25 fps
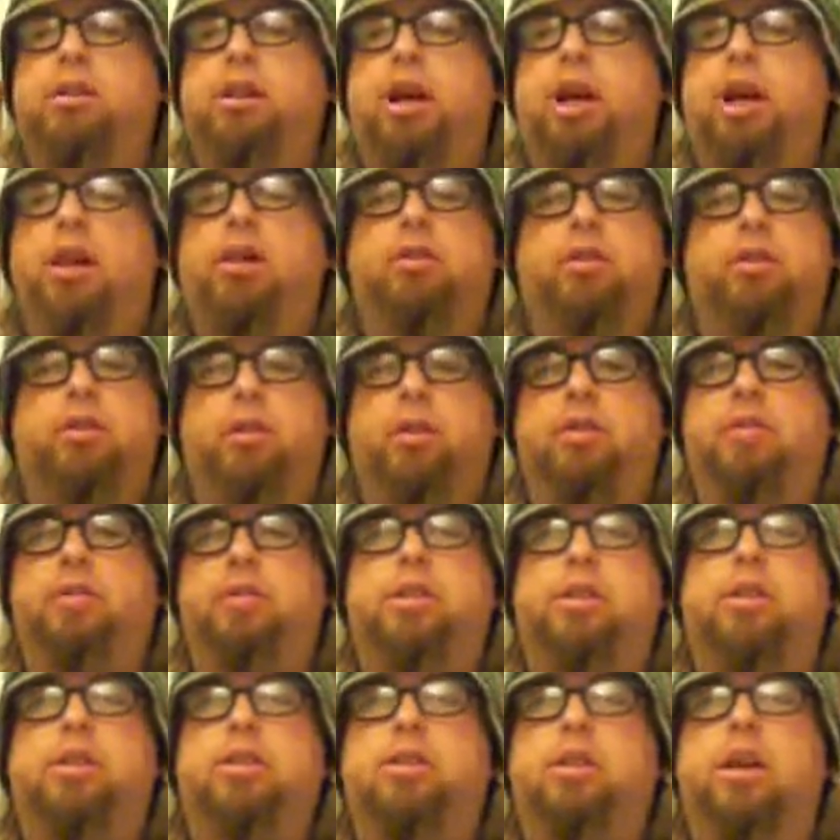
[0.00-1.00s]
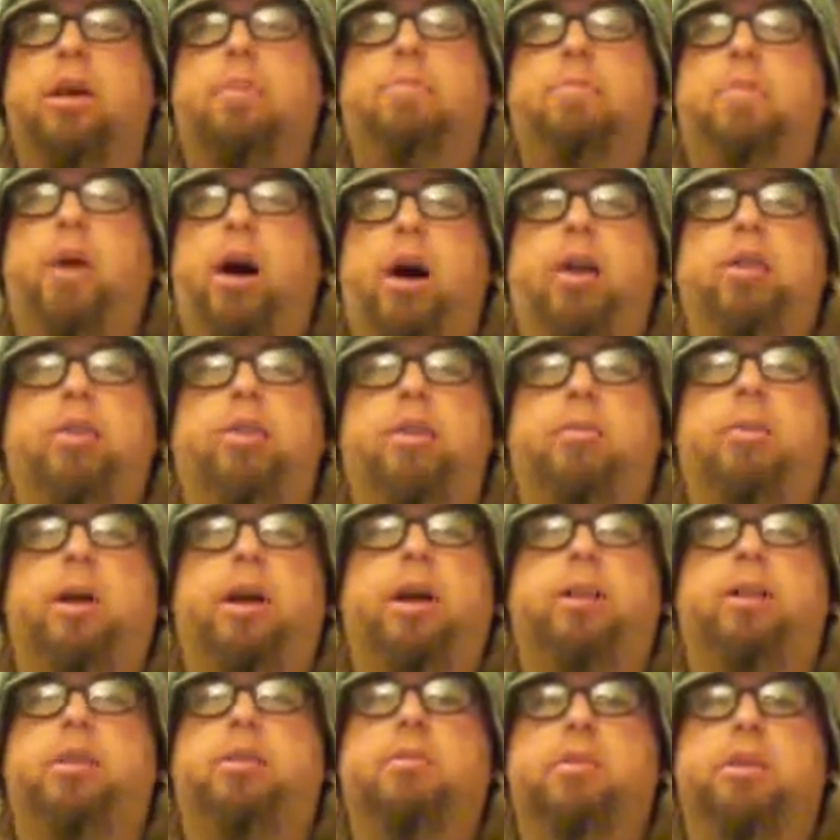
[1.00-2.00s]
I don't know, I'm bothered
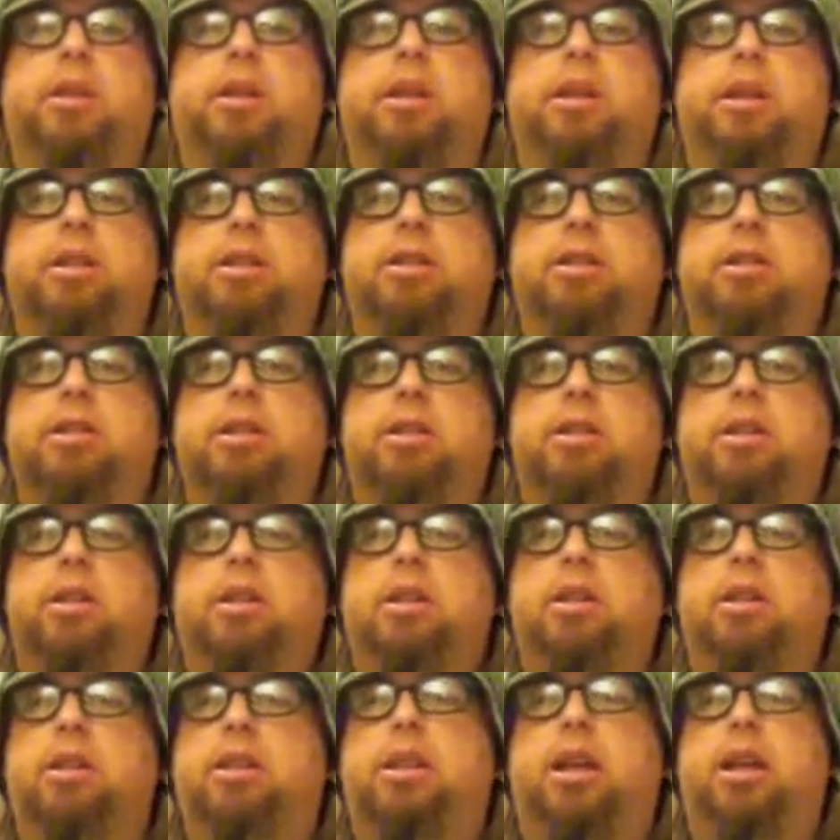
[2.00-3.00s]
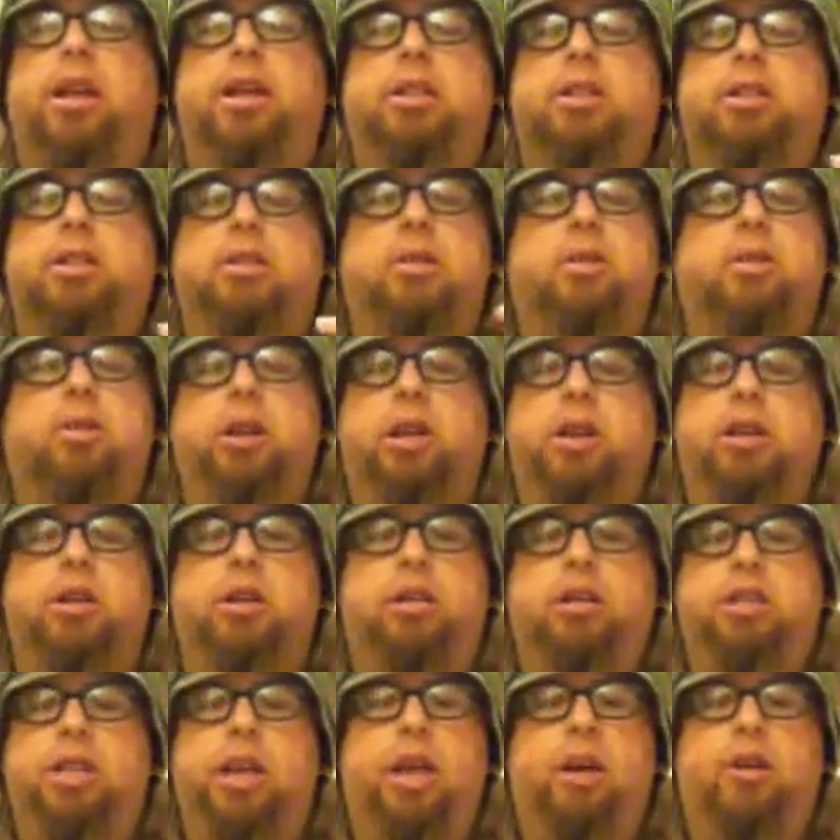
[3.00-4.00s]
by some things that I just don't
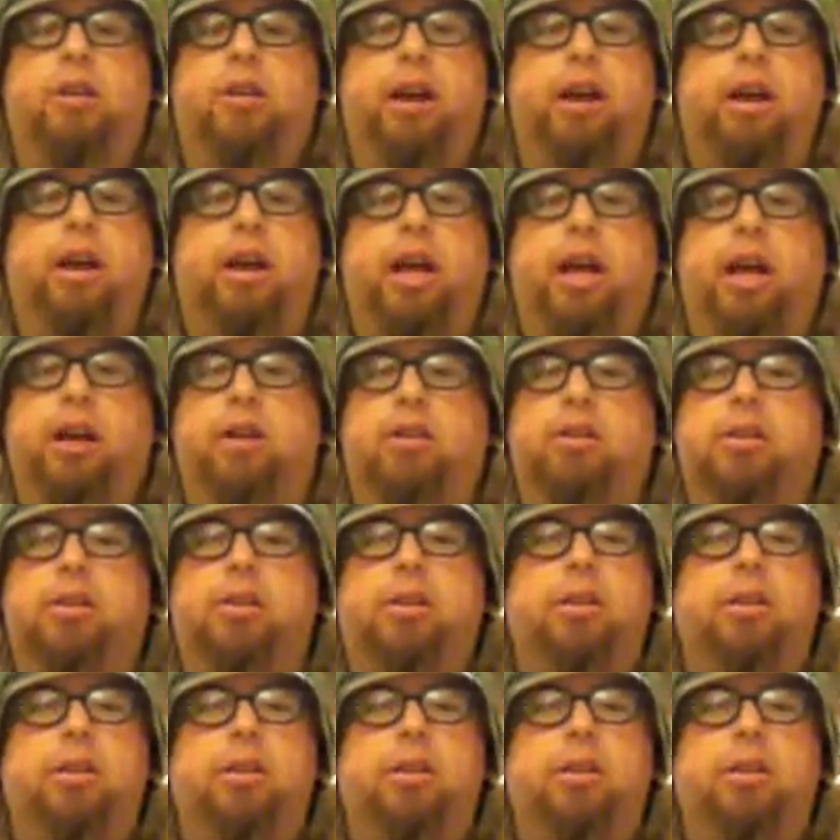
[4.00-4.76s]
understand right now.